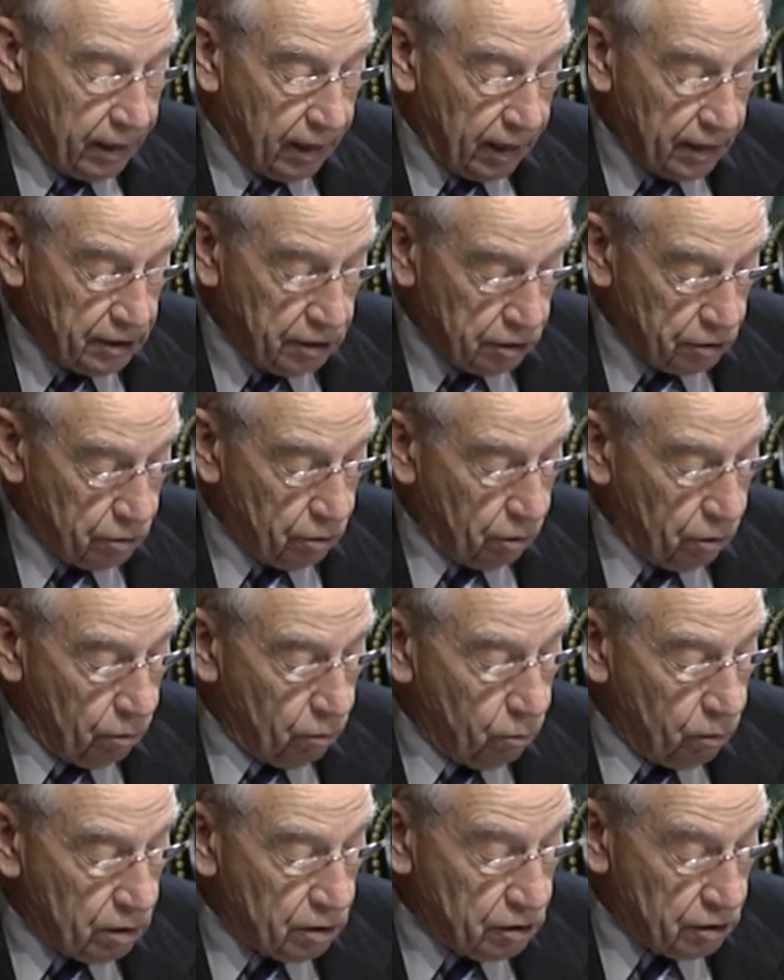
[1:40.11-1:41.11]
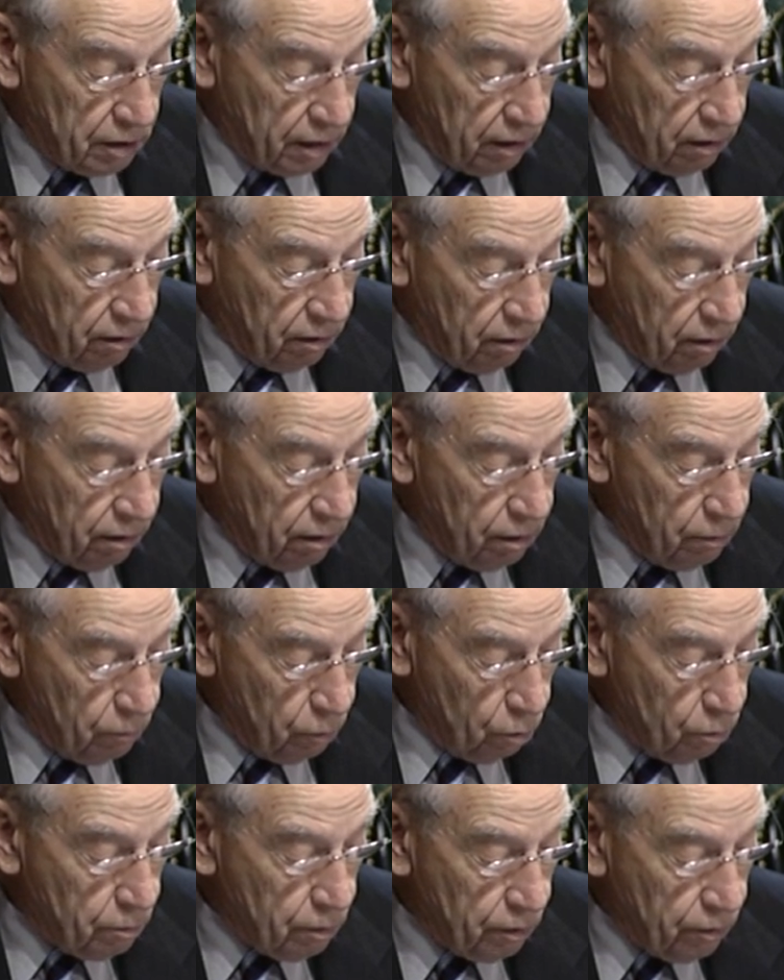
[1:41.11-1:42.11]
And I just heard what Senator
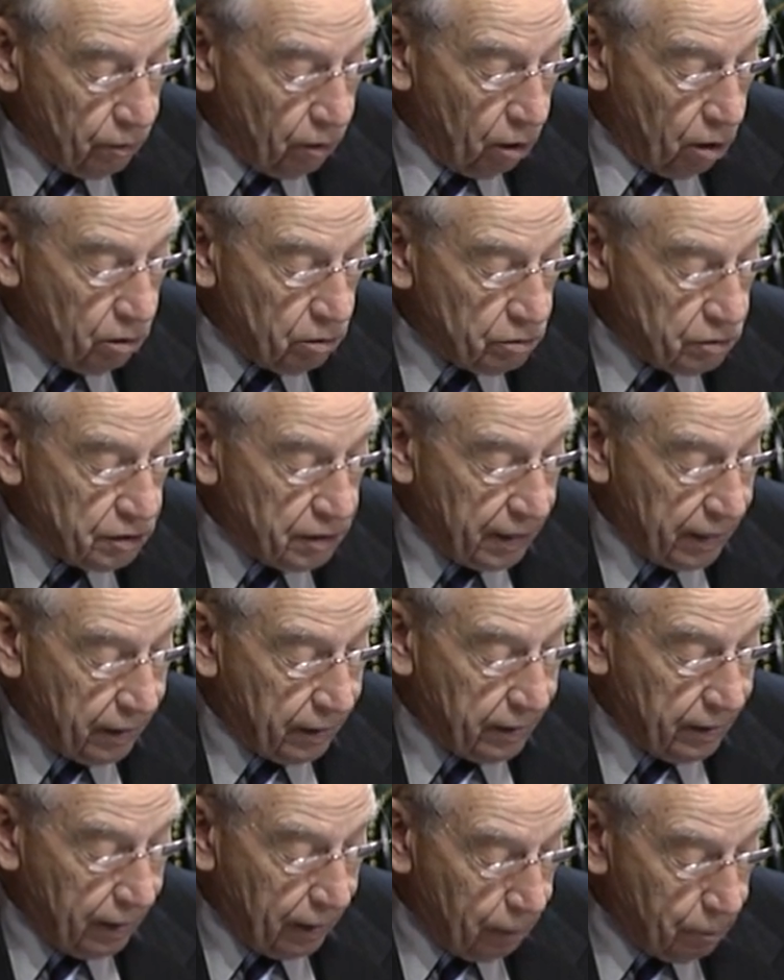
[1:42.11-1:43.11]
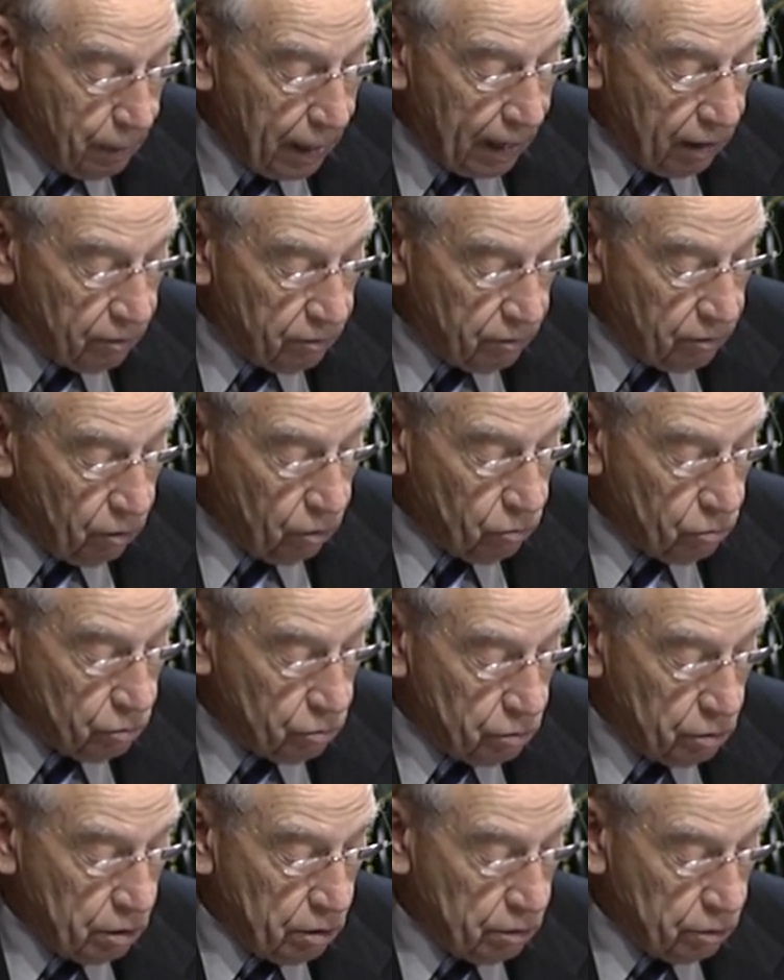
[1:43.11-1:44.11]
Blumenthal said about
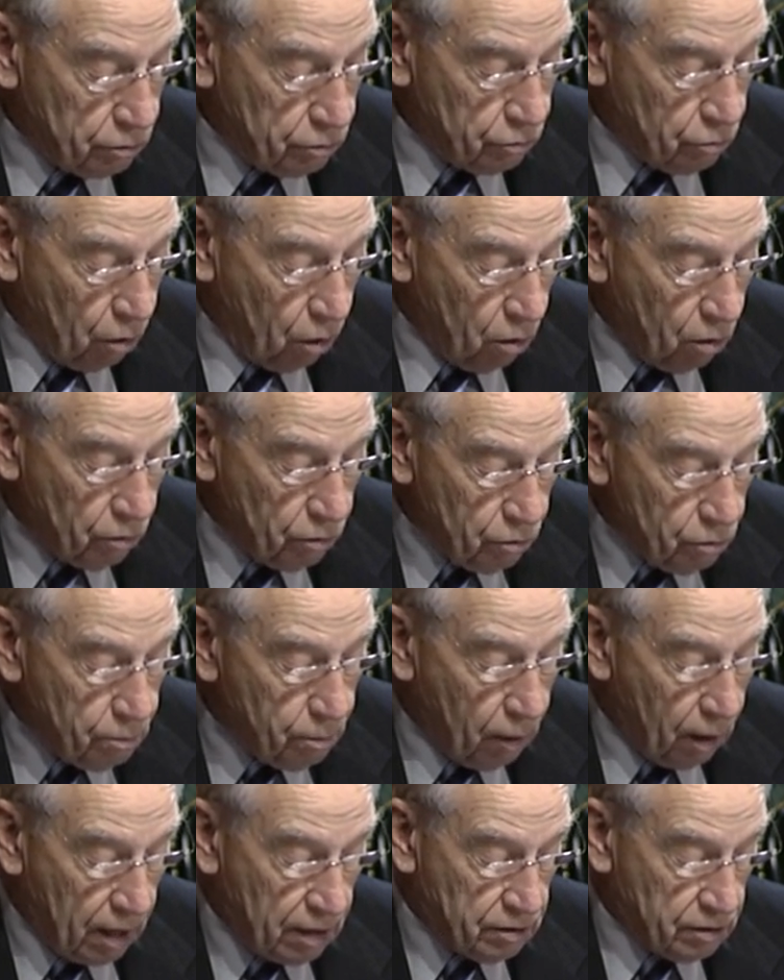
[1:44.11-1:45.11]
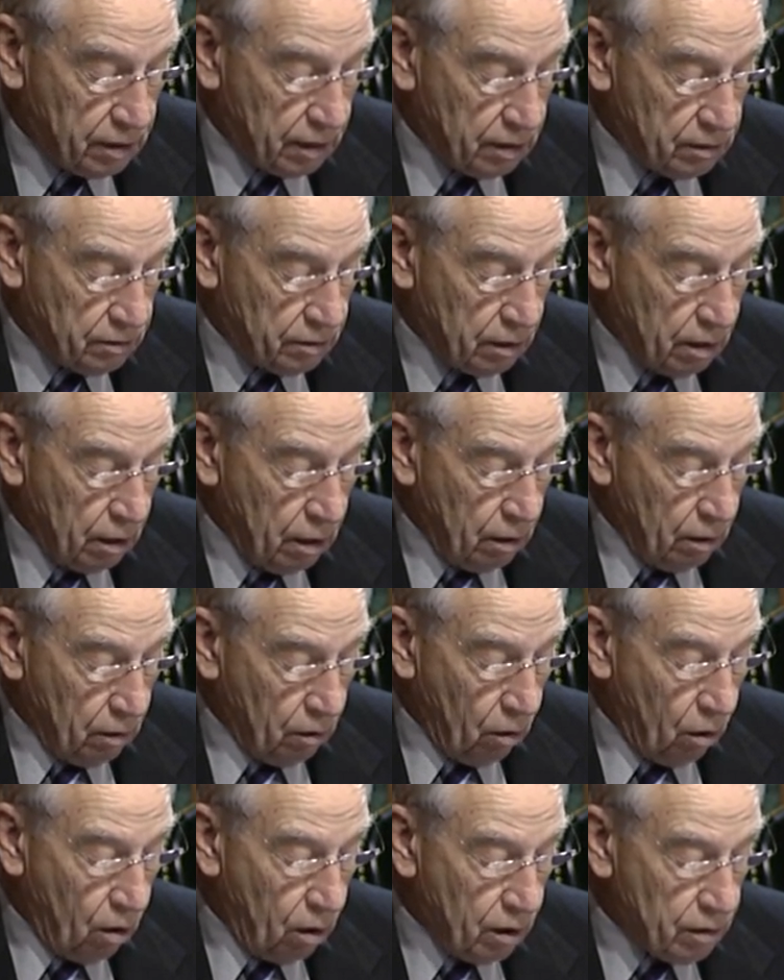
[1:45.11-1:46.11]
those strong due process
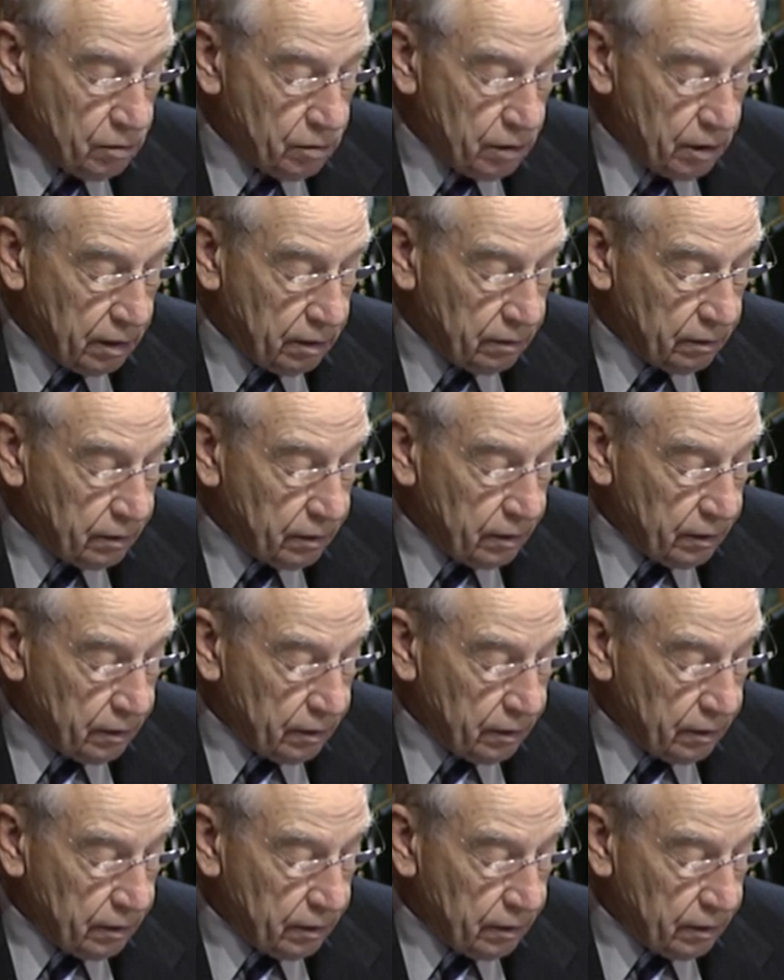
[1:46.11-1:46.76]
laws and